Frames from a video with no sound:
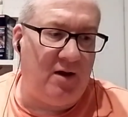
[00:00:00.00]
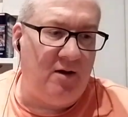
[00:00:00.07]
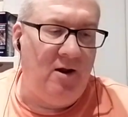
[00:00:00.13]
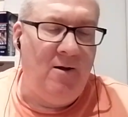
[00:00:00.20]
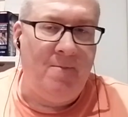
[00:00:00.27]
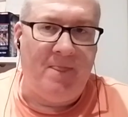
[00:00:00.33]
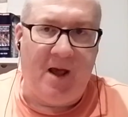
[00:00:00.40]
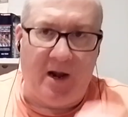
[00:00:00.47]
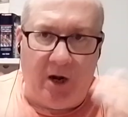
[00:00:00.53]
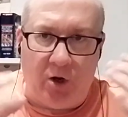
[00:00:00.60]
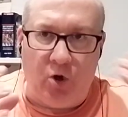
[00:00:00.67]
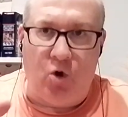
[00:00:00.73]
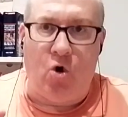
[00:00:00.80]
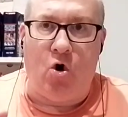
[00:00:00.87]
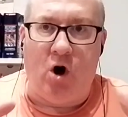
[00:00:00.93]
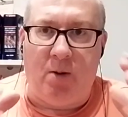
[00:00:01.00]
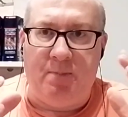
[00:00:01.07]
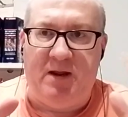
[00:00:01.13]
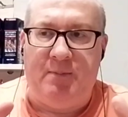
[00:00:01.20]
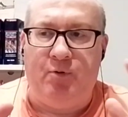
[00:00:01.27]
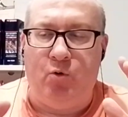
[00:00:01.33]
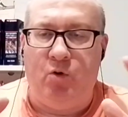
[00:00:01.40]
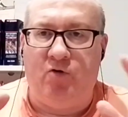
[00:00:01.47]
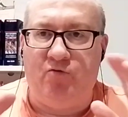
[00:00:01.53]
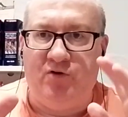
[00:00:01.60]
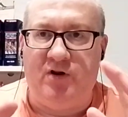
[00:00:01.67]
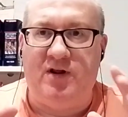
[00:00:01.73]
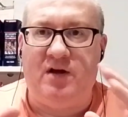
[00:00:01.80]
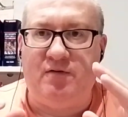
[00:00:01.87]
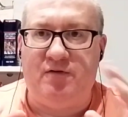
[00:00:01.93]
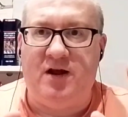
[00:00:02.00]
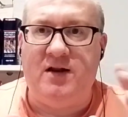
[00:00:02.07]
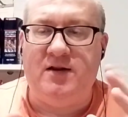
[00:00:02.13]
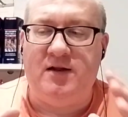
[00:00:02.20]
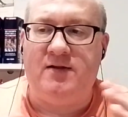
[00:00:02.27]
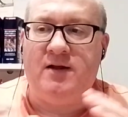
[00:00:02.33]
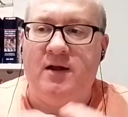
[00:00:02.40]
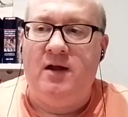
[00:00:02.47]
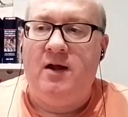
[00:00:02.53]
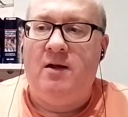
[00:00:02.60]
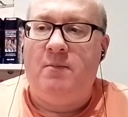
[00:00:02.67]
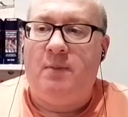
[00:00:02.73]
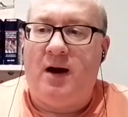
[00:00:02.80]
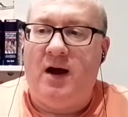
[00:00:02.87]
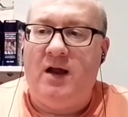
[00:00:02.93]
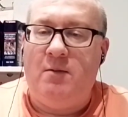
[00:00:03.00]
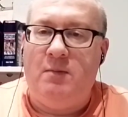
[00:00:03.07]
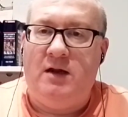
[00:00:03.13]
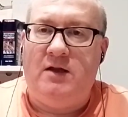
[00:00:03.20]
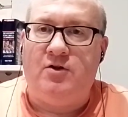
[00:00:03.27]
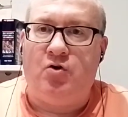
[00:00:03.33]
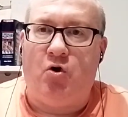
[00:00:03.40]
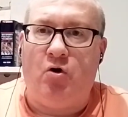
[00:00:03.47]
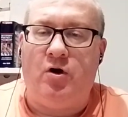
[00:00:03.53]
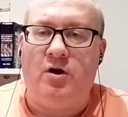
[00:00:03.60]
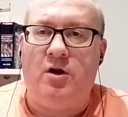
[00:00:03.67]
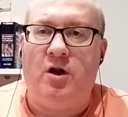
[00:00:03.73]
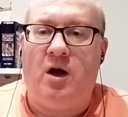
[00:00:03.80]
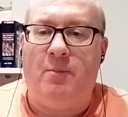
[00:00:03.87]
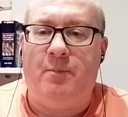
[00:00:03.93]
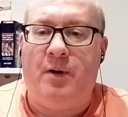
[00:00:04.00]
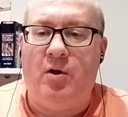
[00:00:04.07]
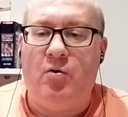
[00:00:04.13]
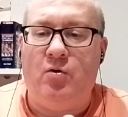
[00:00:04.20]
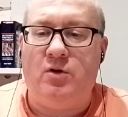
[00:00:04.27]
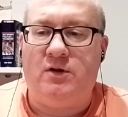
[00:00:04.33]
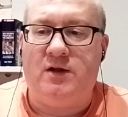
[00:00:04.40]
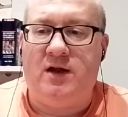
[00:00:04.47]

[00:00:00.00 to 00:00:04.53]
and a lot of people were really offended by me talking about